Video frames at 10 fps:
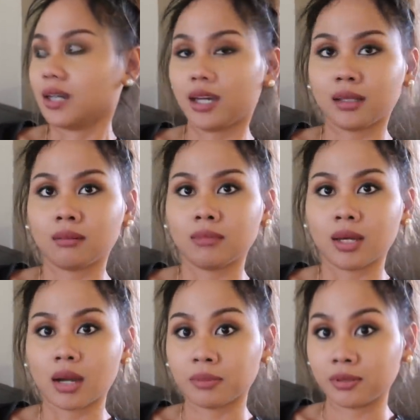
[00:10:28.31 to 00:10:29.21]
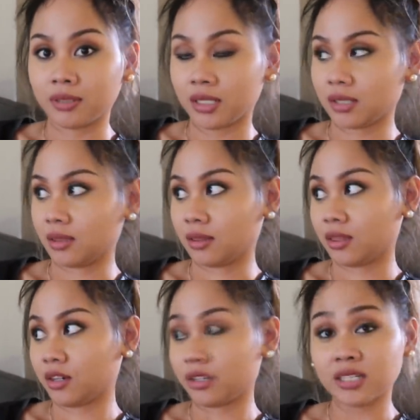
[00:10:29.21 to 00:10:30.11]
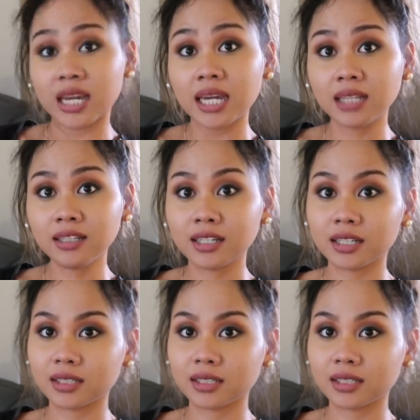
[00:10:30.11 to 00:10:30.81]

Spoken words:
And I'm now up to season 13.